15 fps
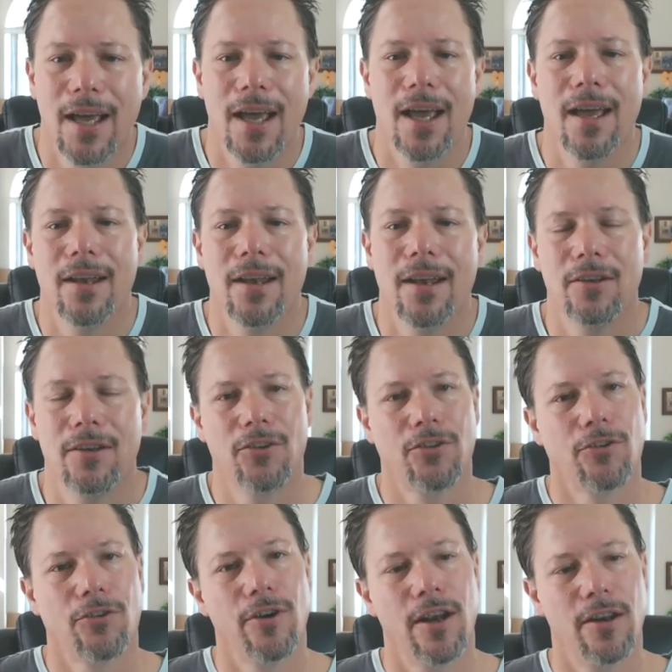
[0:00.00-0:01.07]
And it
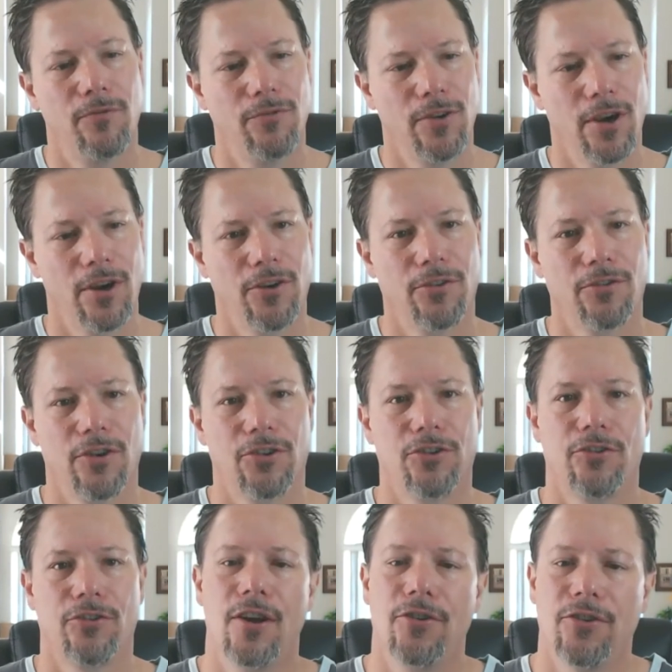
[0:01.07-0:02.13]
just created
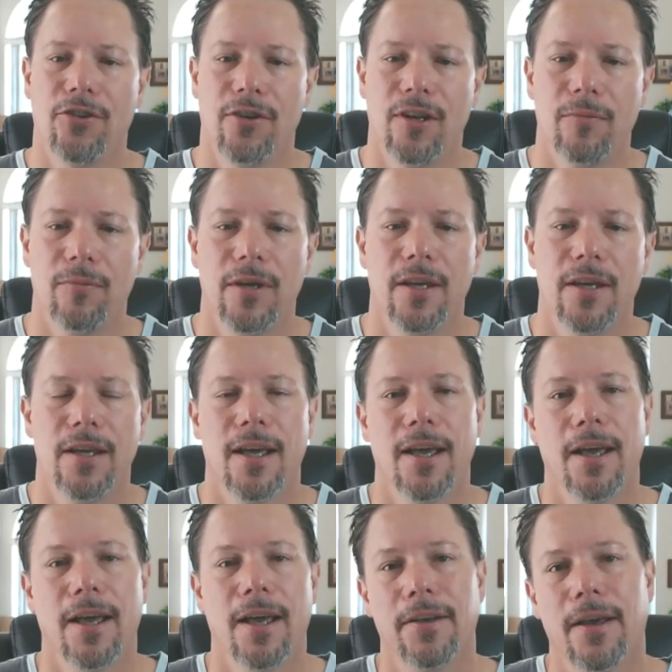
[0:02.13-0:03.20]
frustration in me,
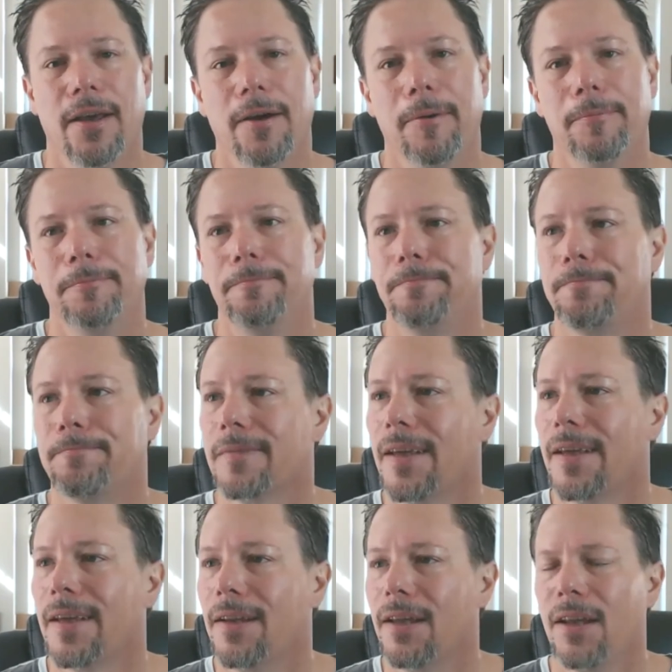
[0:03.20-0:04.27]
and, um,
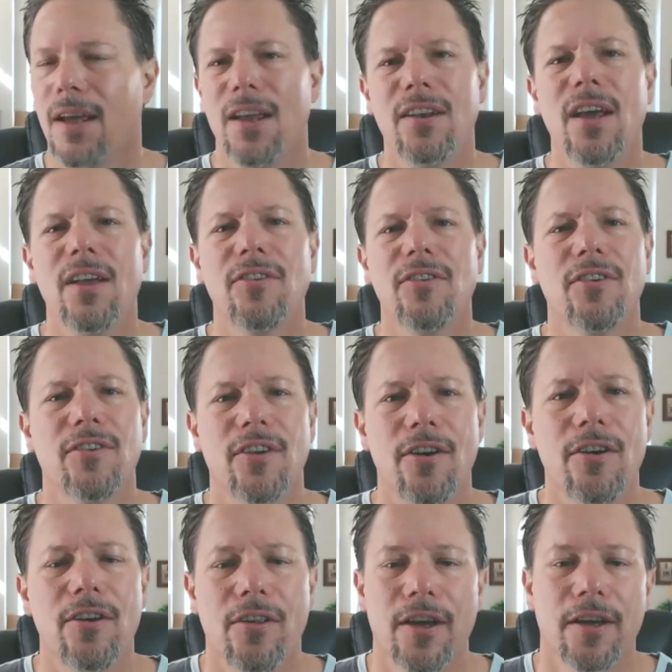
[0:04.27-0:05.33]
and, and
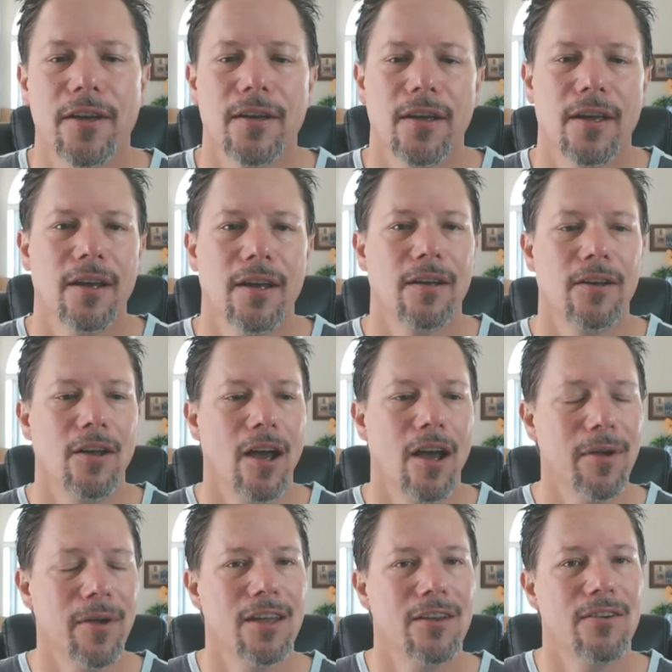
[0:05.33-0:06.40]
unnecessarily. And, you know, I
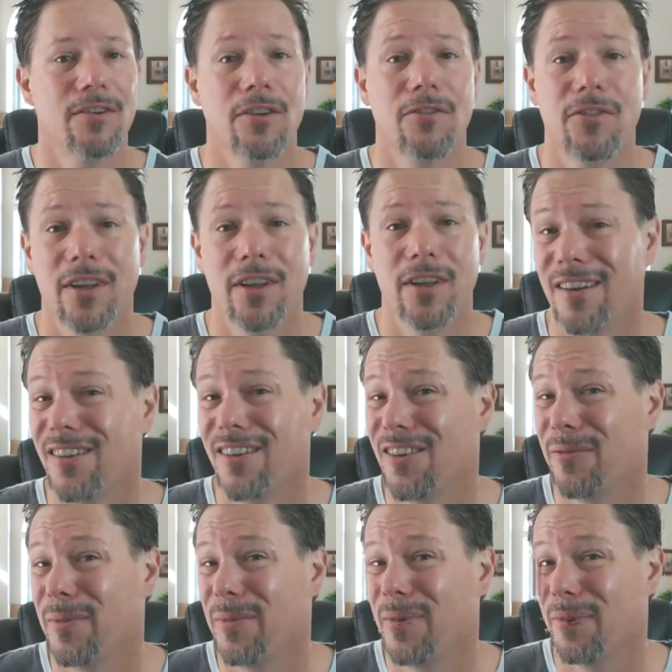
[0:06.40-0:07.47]
may even have taken a
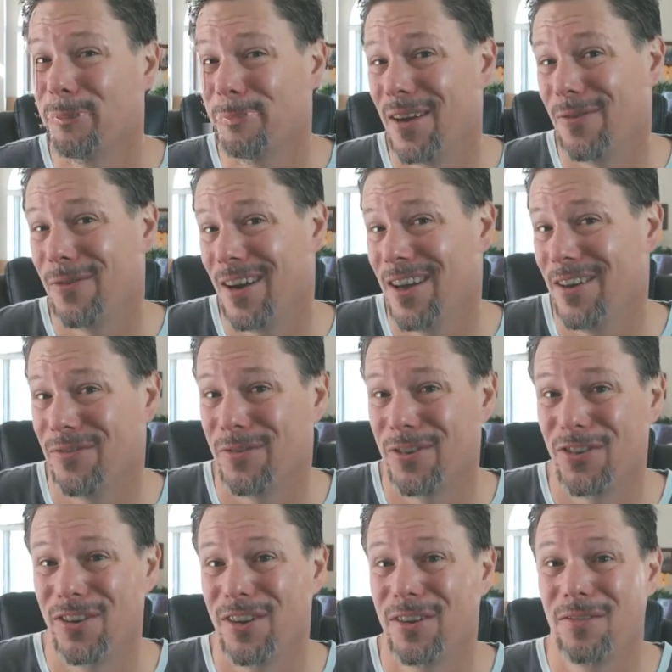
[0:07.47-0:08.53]
little bit out on my wife when
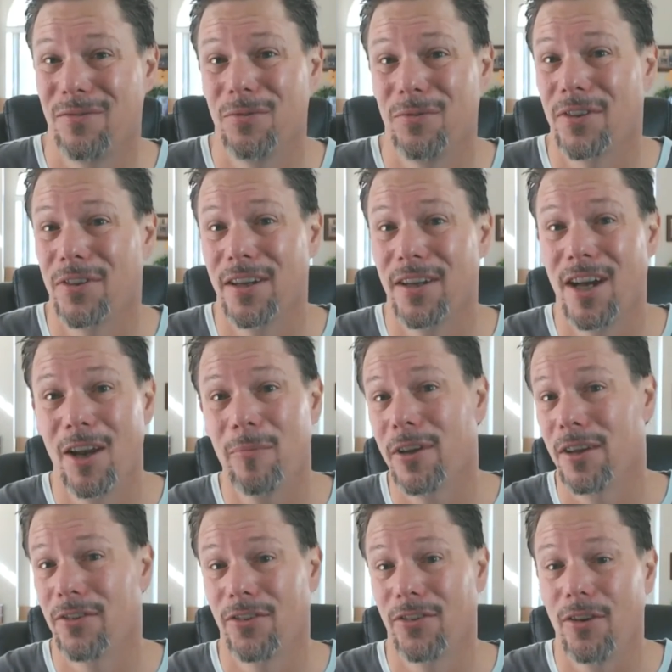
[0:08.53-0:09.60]
she was getting on
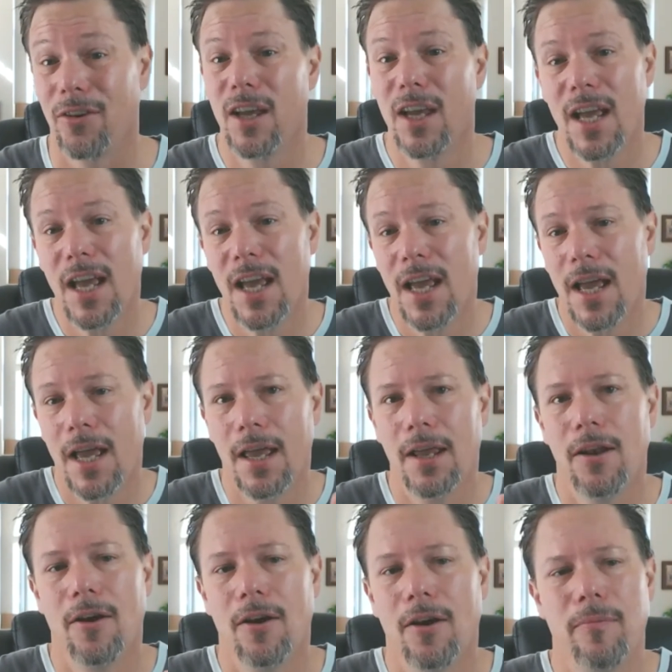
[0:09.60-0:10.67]
me. So,
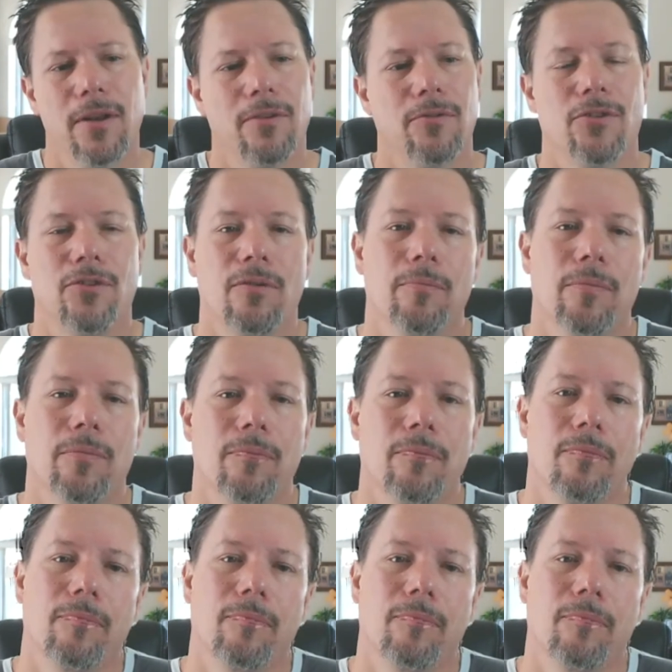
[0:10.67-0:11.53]
you know, but, but